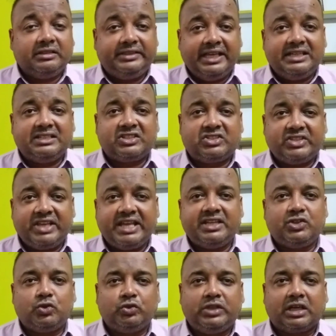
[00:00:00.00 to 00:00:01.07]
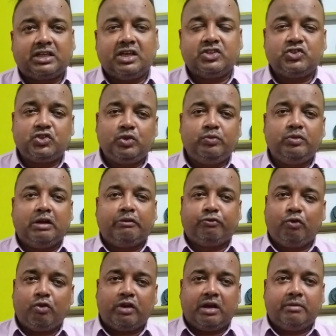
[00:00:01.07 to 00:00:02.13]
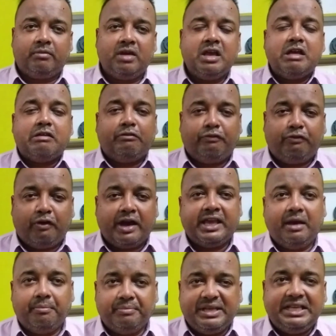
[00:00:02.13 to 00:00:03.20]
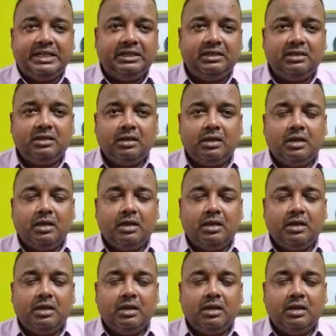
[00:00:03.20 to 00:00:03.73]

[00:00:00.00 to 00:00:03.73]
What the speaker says: then sent to the consumer forum via mail.